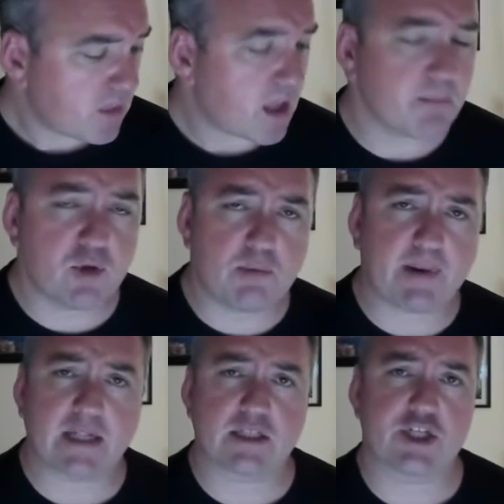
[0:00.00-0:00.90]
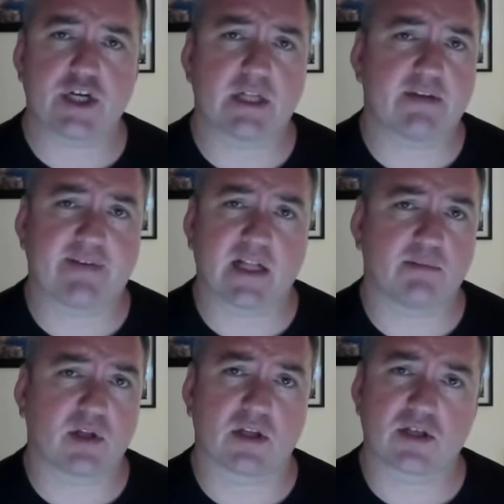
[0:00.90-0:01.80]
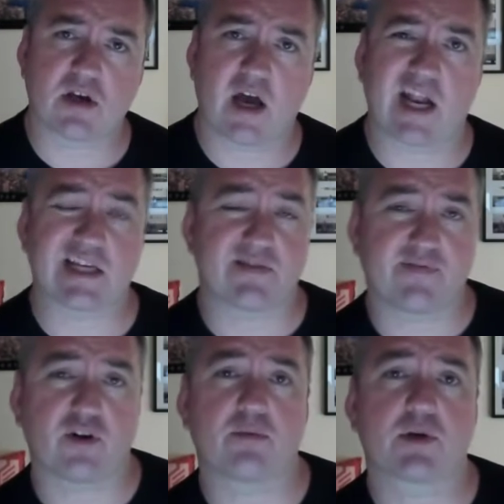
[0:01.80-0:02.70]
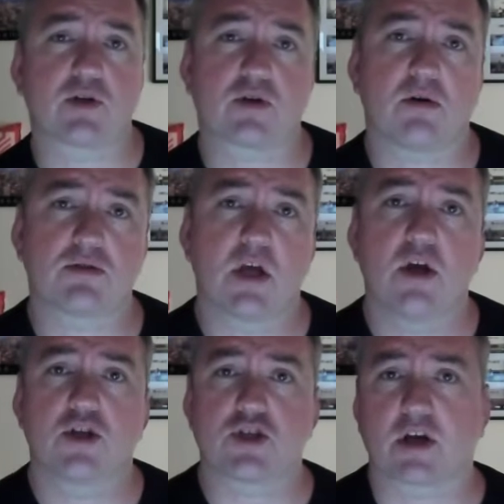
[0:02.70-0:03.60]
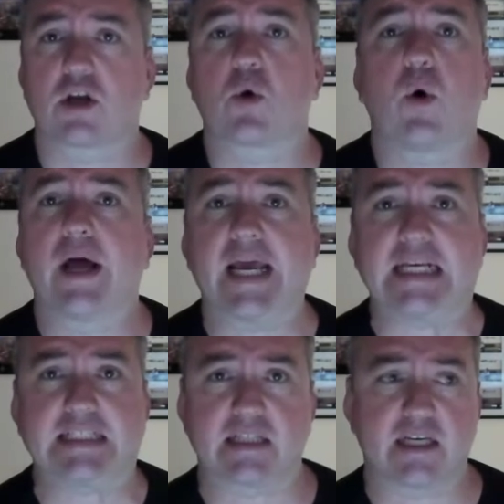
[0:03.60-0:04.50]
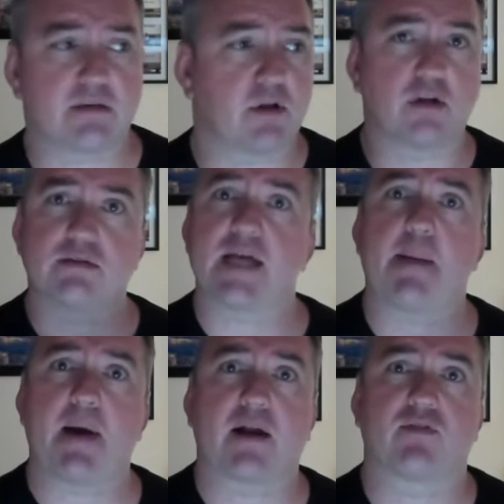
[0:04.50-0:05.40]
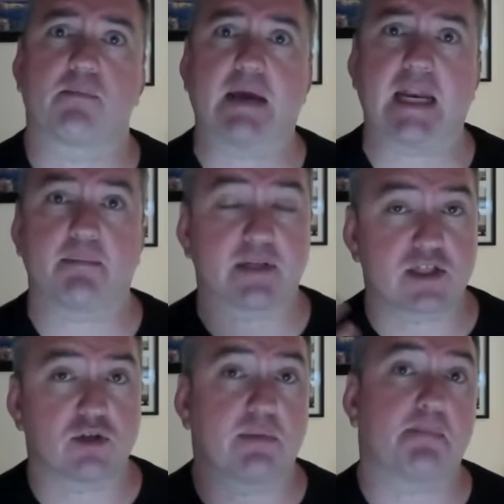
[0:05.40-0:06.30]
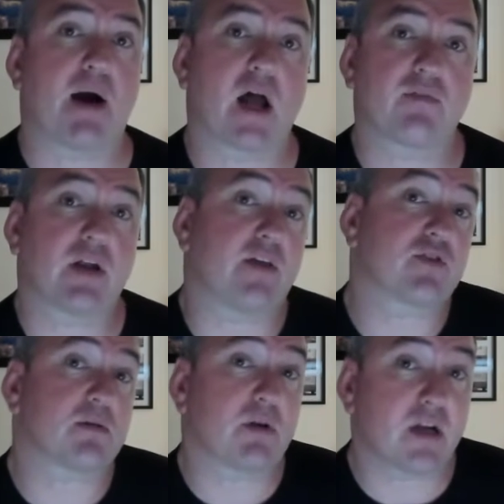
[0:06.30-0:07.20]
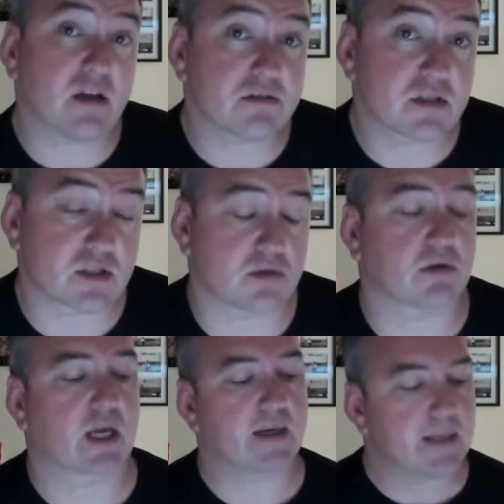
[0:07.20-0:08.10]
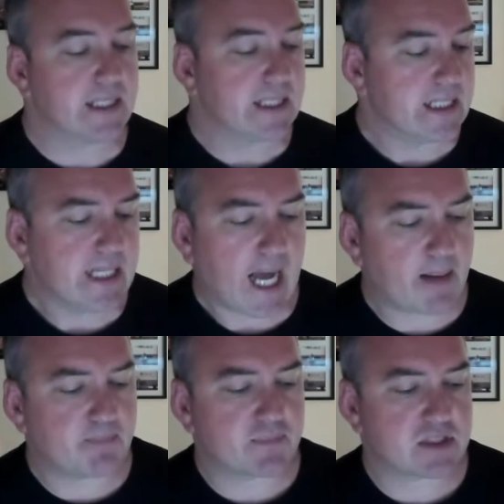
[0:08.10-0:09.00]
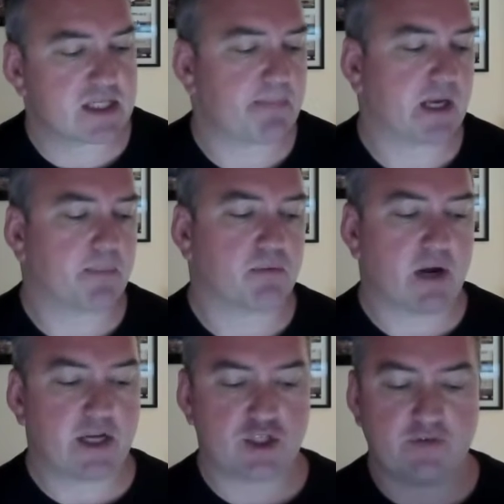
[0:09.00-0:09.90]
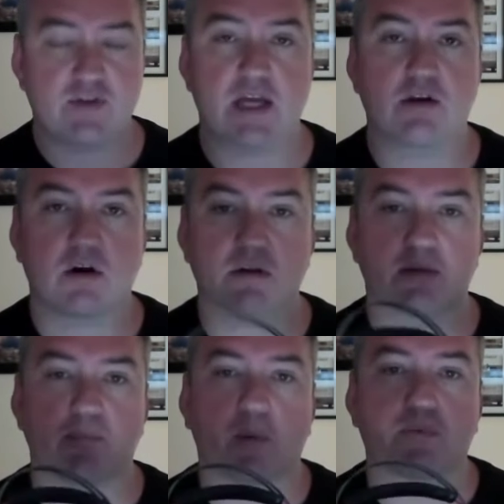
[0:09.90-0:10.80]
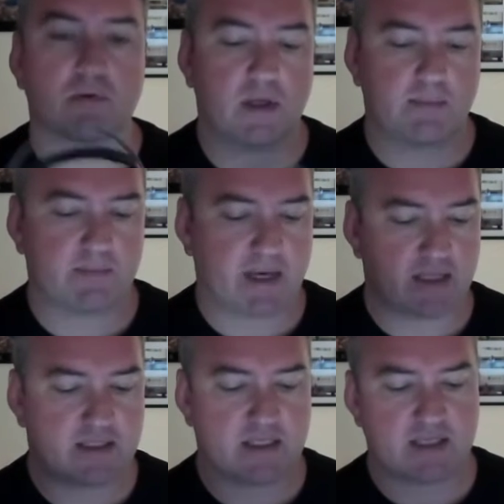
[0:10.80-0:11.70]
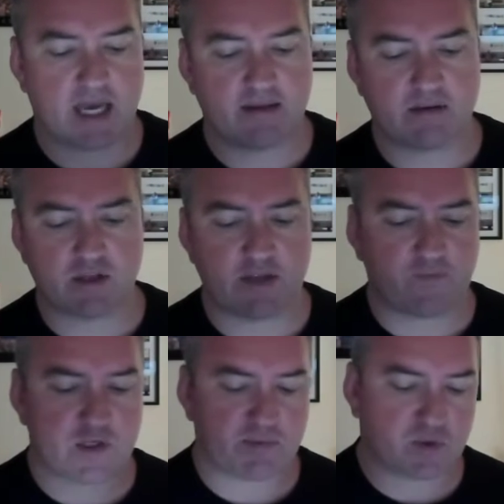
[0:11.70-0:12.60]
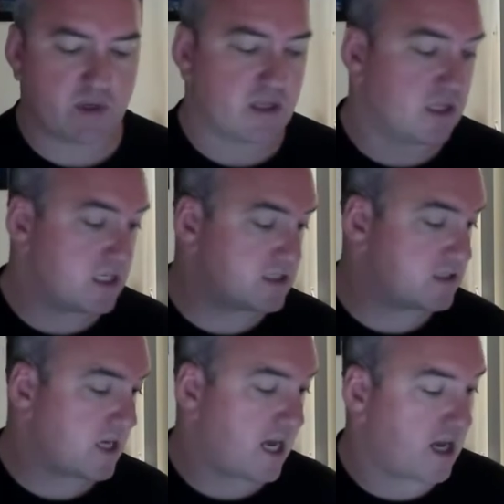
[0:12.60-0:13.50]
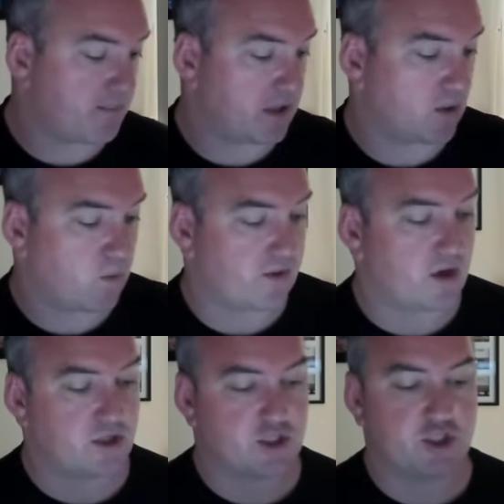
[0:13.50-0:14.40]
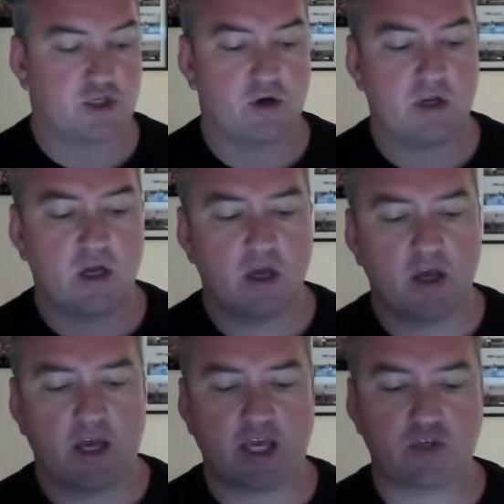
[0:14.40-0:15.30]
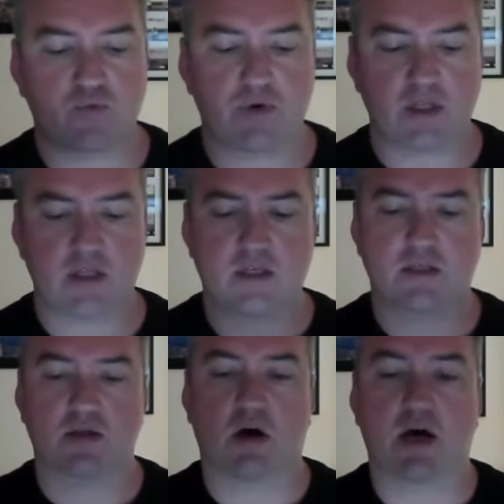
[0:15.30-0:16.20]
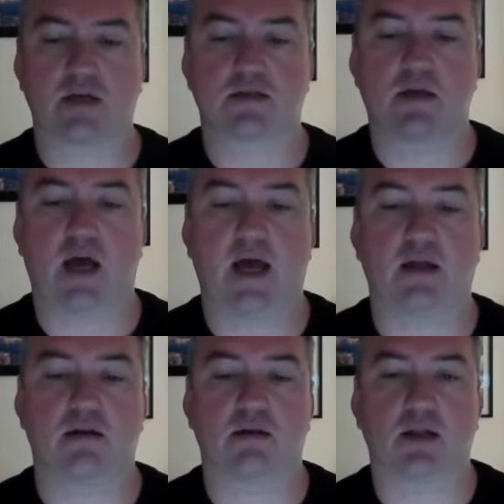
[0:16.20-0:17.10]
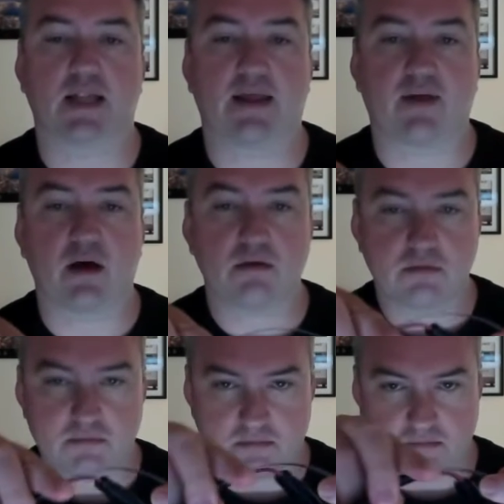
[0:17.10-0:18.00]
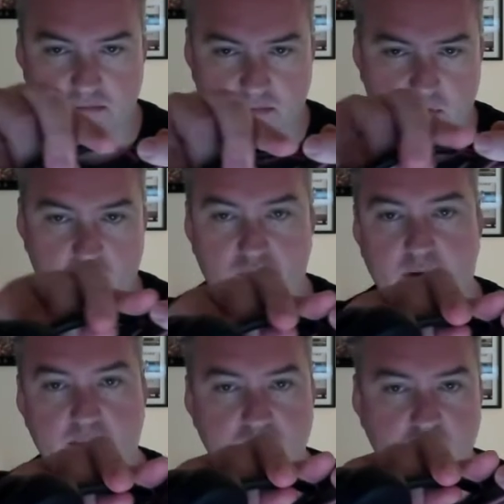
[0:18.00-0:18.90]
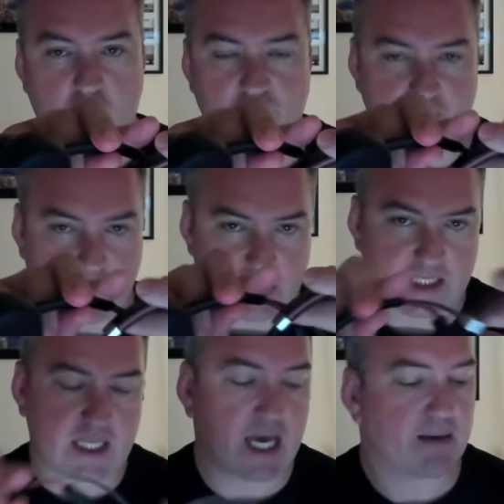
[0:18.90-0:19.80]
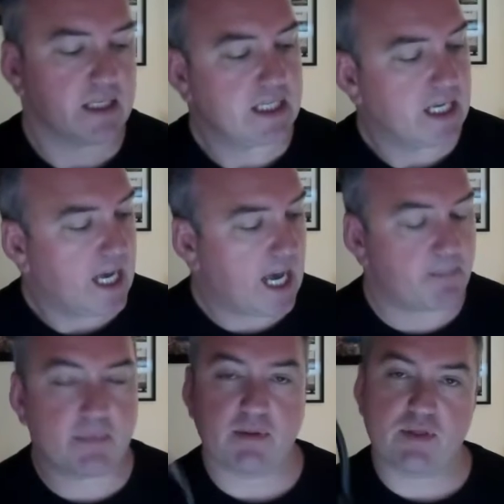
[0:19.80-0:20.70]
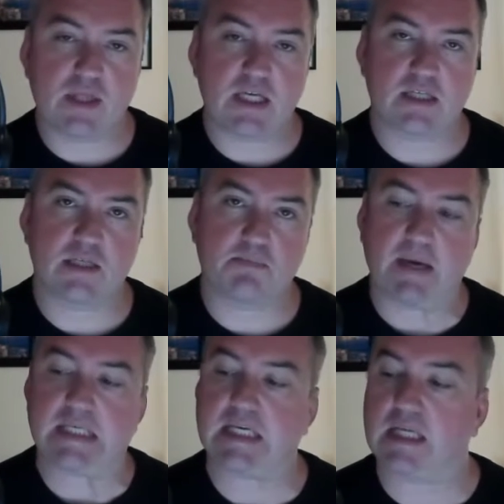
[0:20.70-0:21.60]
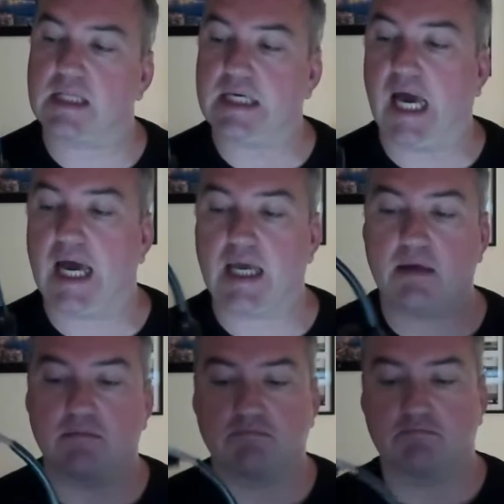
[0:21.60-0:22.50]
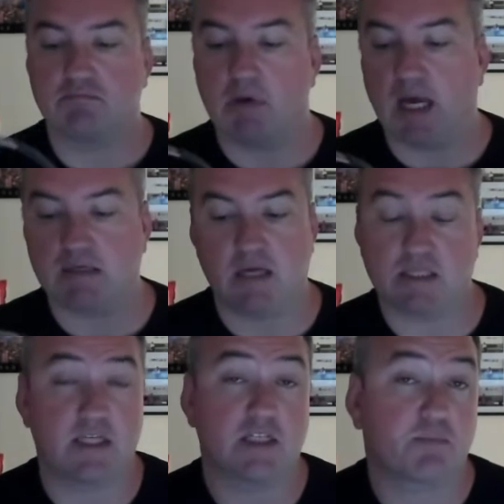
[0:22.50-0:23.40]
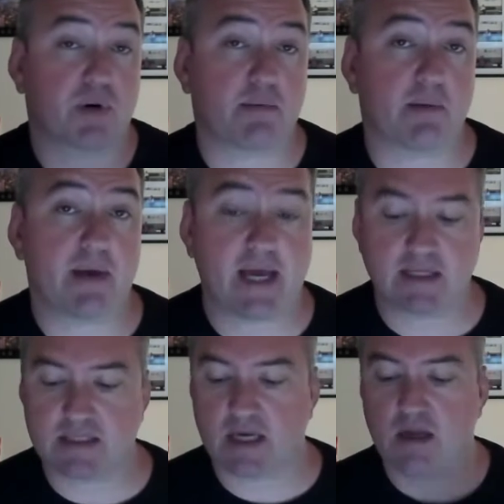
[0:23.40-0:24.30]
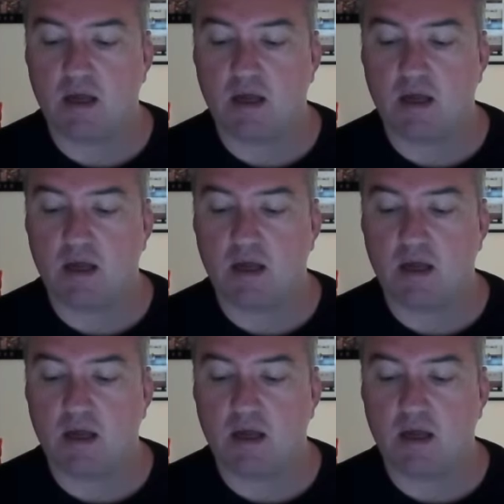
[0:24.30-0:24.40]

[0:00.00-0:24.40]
Mute buttons are generally available on the side as a volume controls, so I can quite easily, you know, tap out of the meeting but still be part of it if someone else is talking. Stepping up a range, you've then got the more premium headsets, and the difference between this and the one that I just showed is really the size and the leather of them. So hopefully you can see that. This is basically it's a premium headset.